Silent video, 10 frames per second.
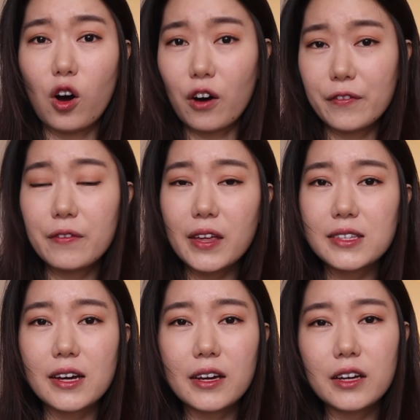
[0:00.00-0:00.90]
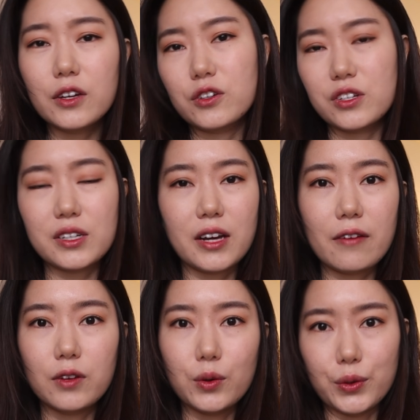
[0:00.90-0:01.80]
off of that diet, you're just gonna
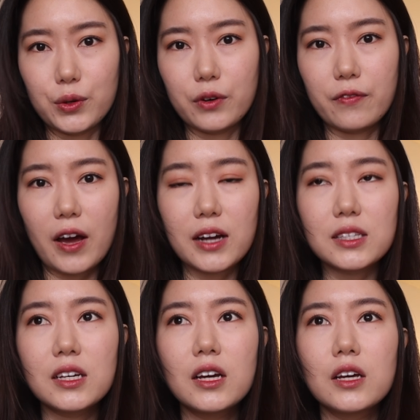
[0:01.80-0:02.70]
have a yo-yo effect.